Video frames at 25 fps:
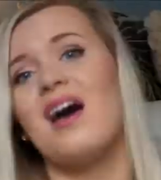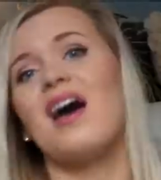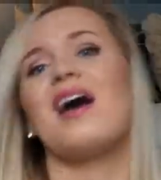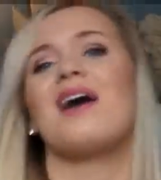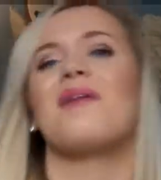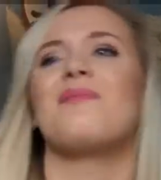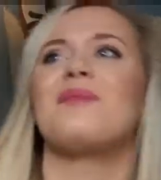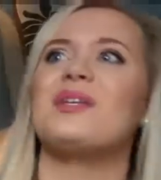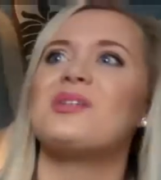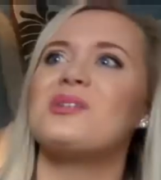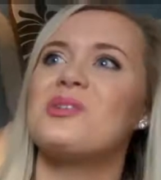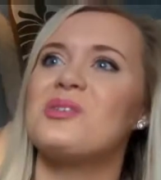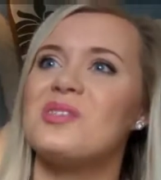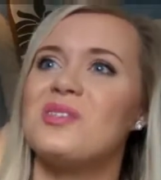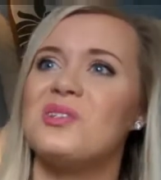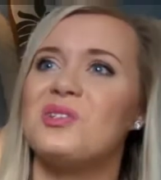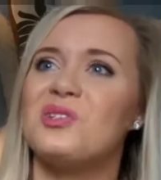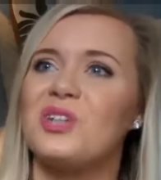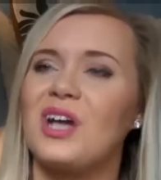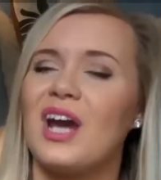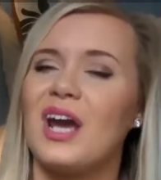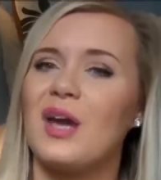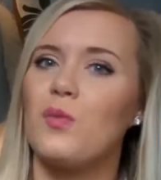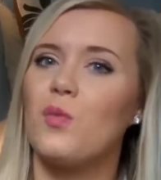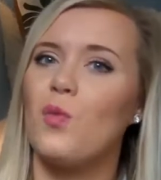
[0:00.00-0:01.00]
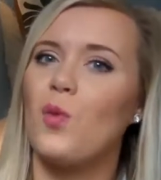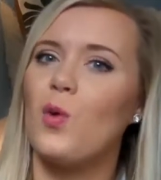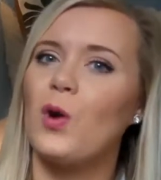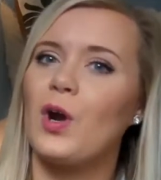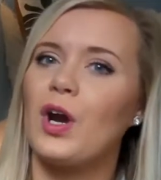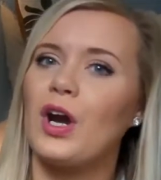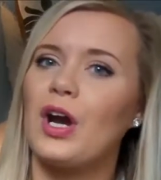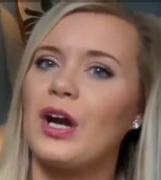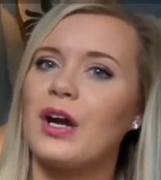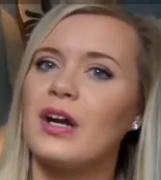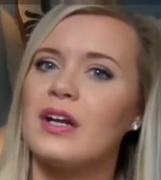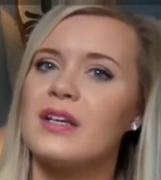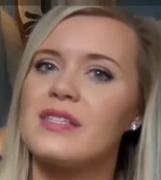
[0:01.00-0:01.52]
I'm interested in trying
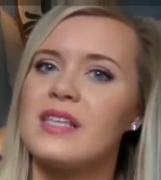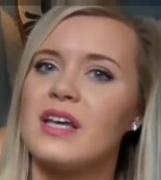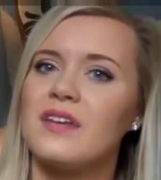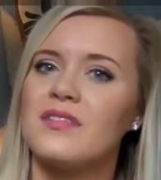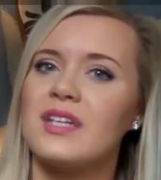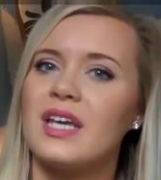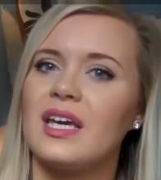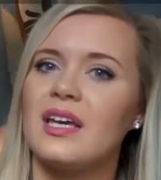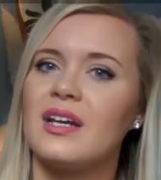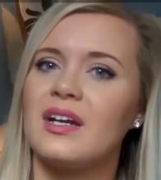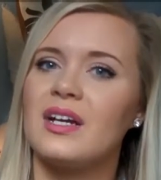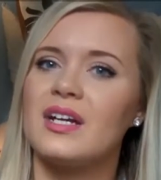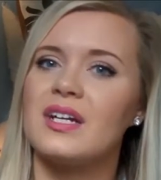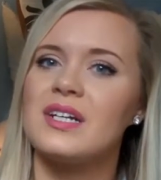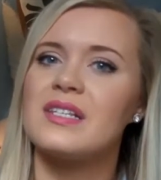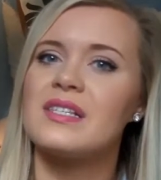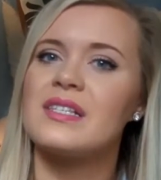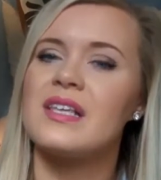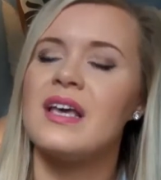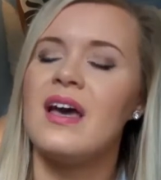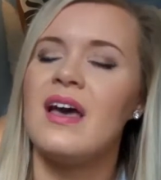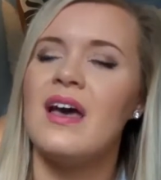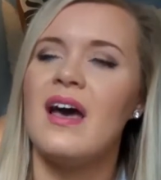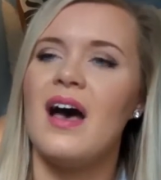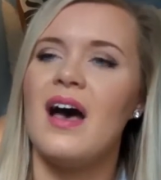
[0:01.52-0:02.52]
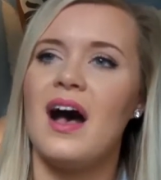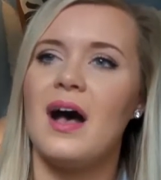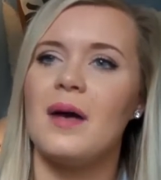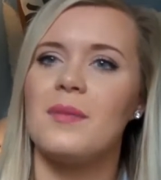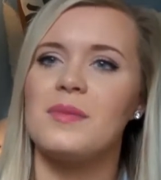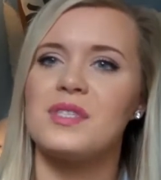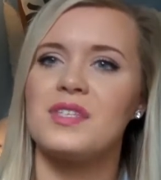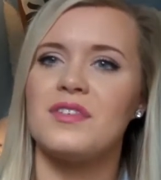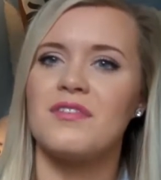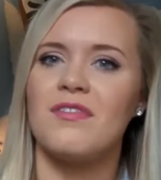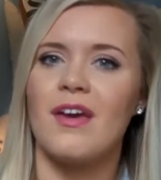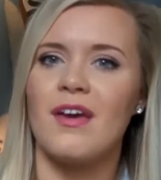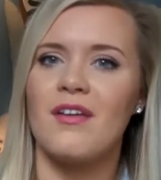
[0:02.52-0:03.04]
more self-tanners,
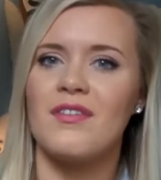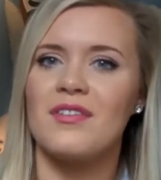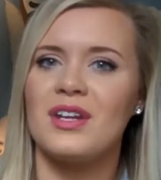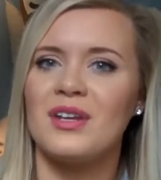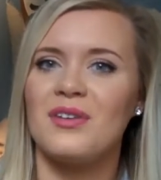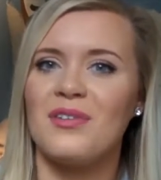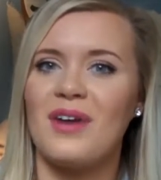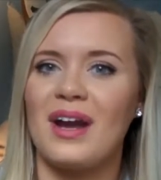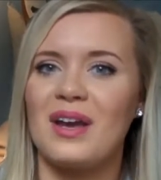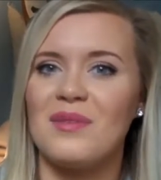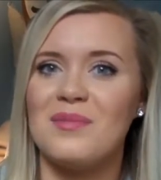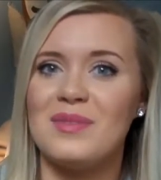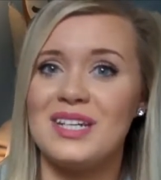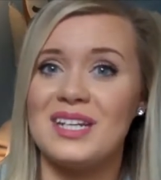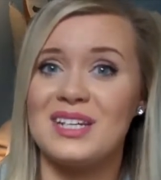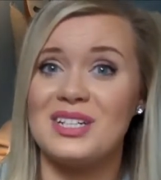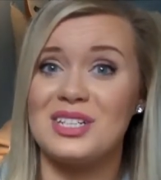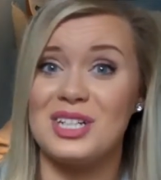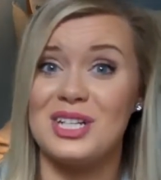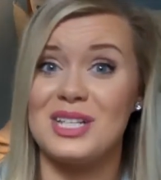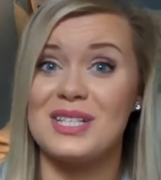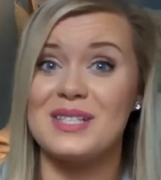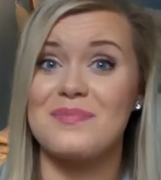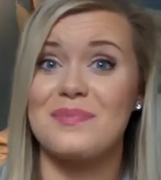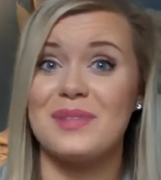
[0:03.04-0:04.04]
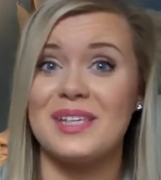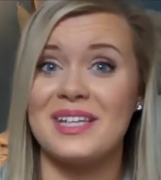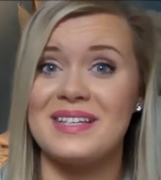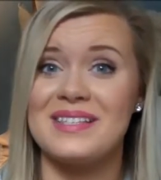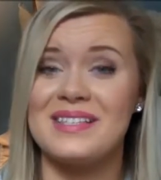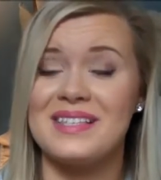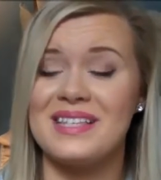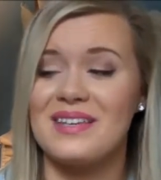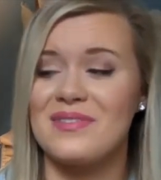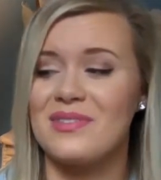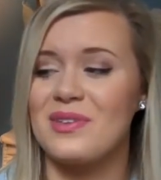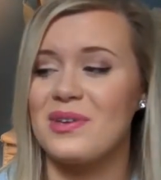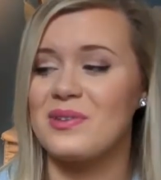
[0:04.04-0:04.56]
so if you have any recommendations, please
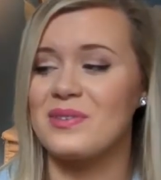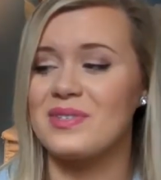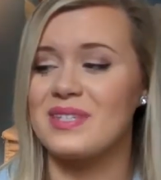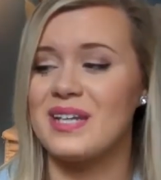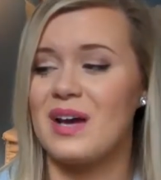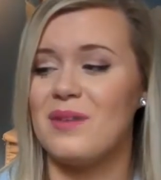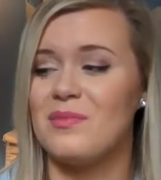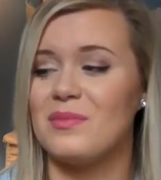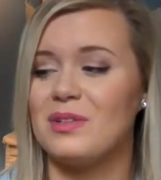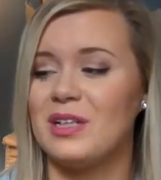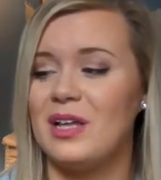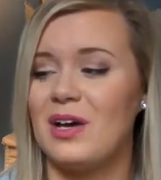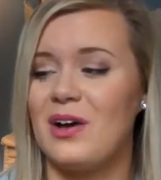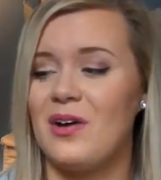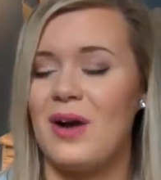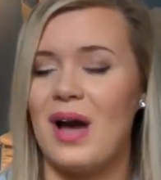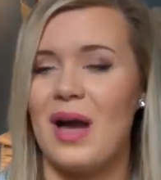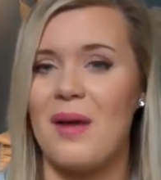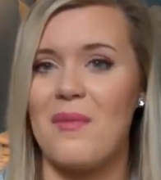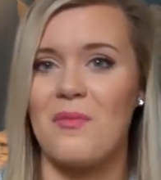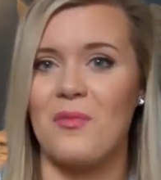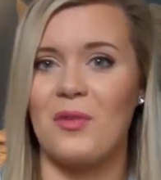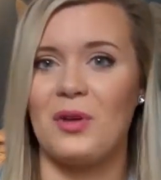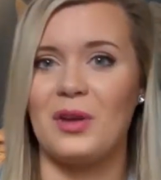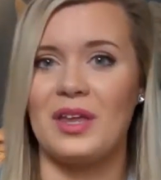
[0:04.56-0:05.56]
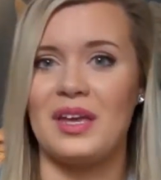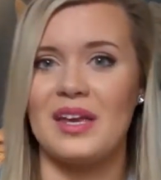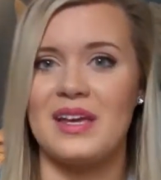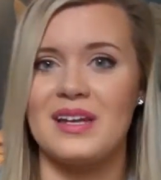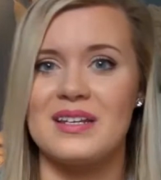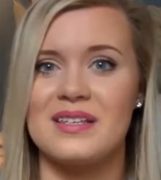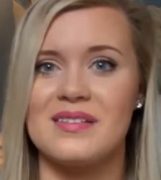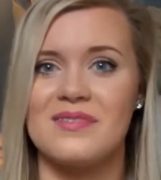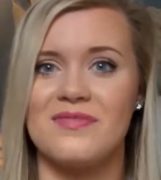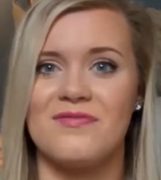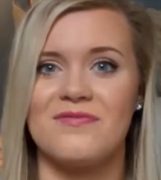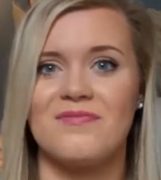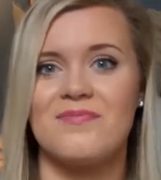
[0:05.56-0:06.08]
leave those down below. I'm really
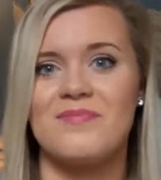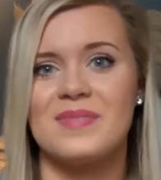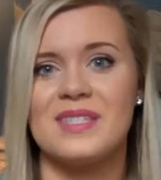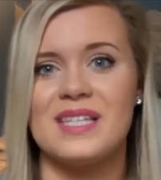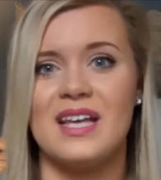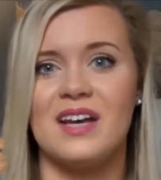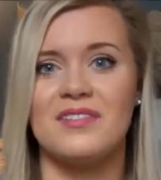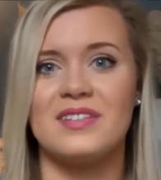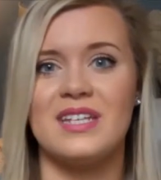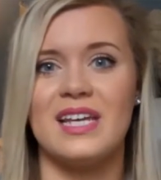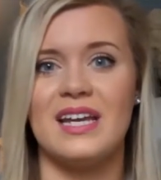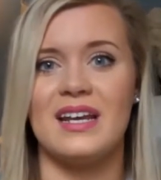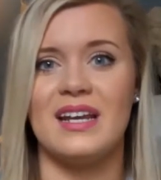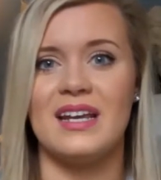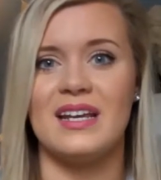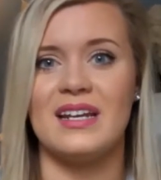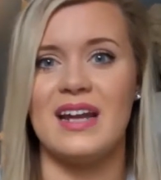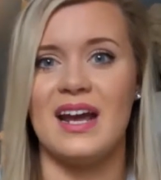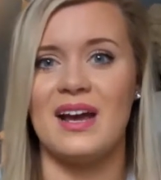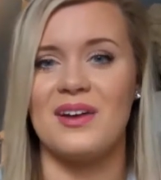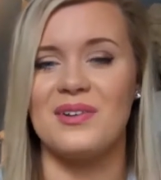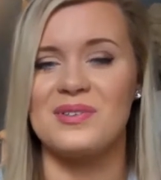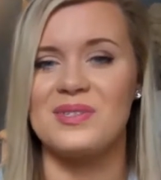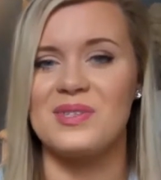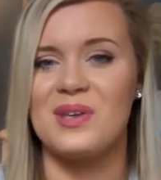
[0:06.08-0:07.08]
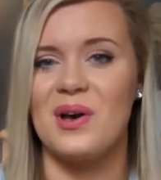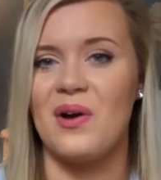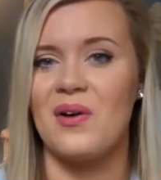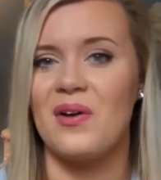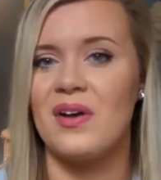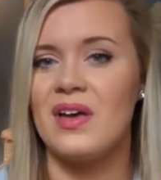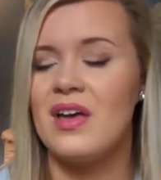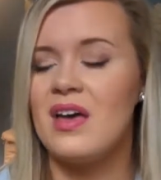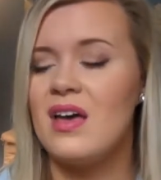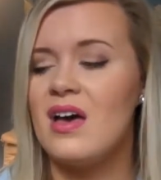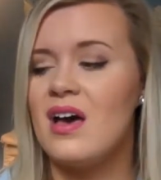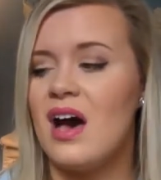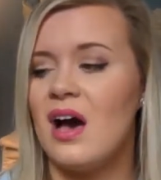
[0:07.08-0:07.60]
into self-tanning now, so
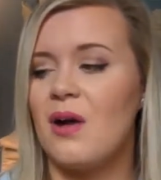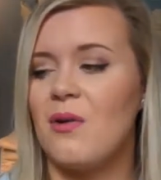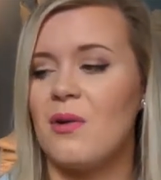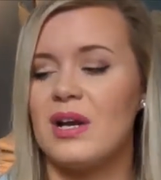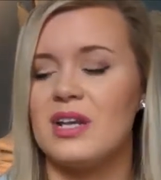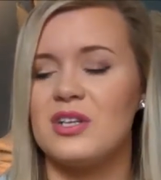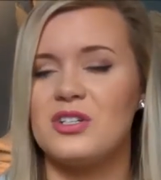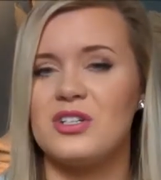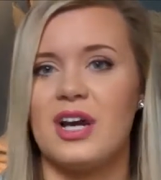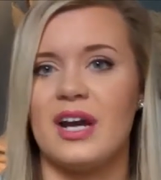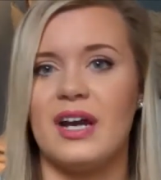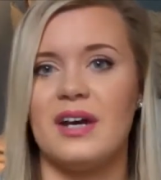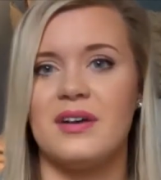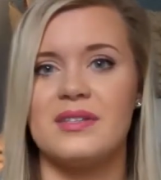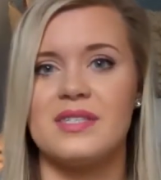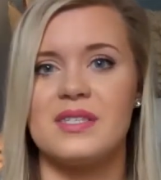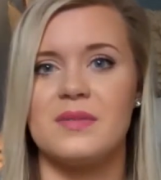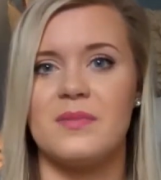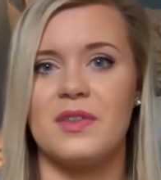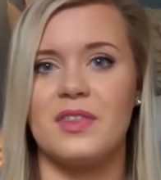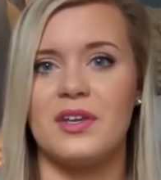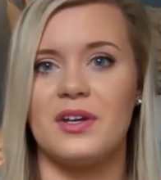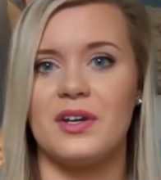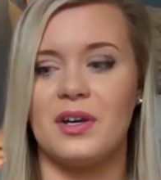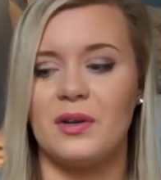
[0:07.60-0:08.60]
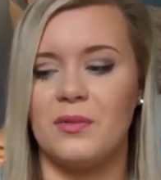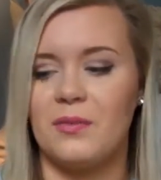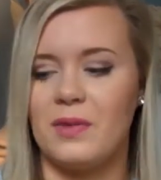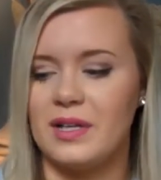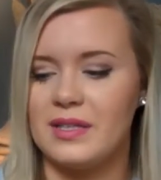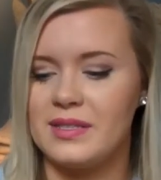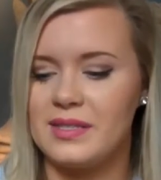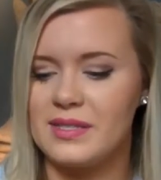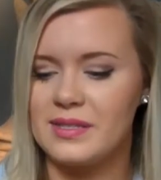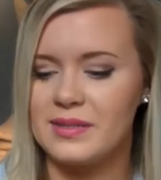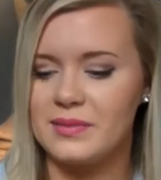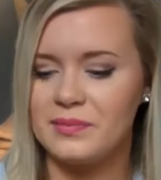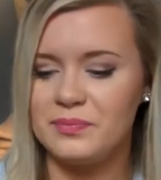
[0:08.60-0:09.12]
I want to try out some other good
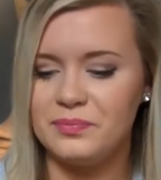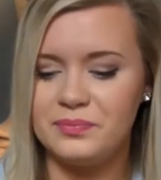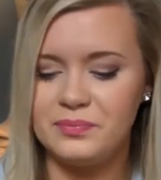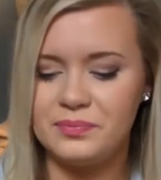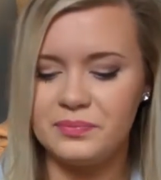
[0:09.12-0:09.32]
ones.